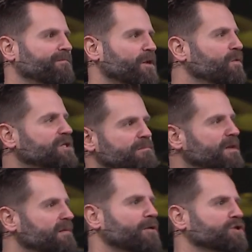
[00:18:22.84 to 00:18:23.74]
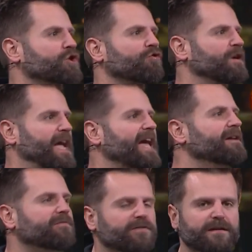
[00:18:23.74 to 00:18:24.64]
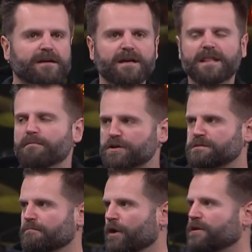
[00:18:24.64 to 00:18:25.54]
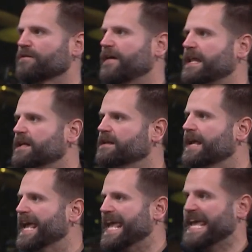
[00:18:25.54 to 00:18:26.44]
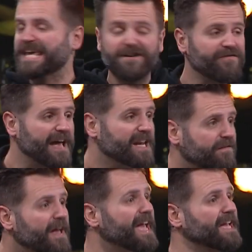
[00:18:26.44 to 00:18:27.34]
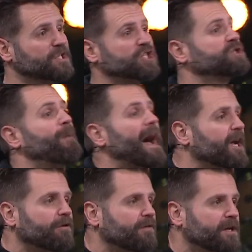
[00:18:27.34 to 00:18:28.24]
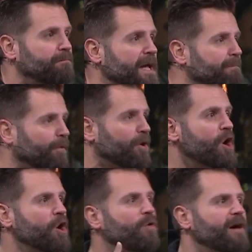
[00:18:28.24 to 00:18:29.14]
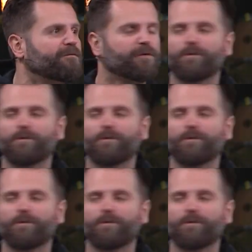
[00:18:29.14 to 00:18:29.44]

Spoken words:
We should be the most creative, the most motivated, innovative, inspiring people who ever